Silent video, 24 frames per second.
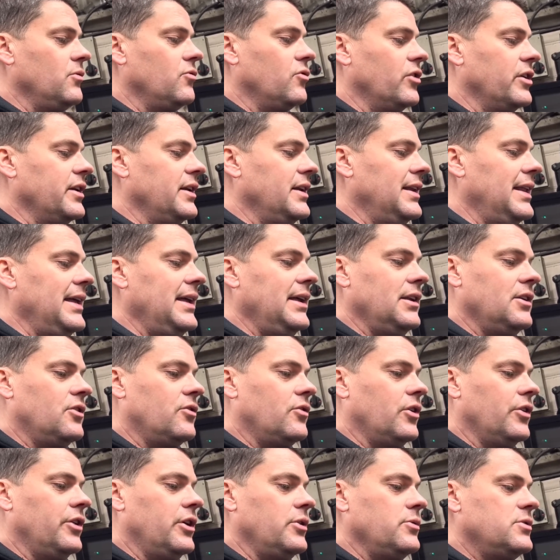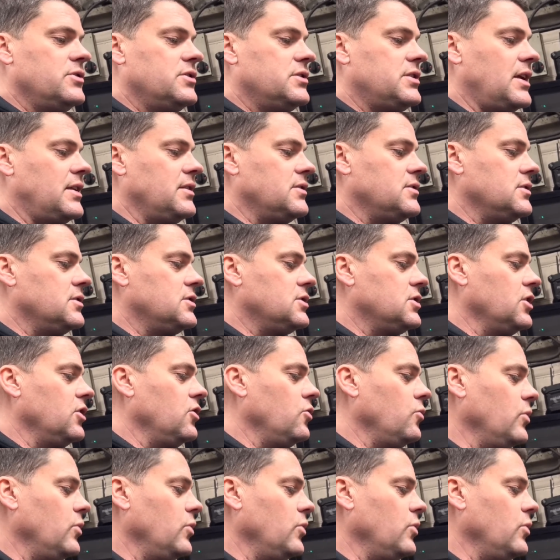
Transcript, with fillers: running leaner on those centre two,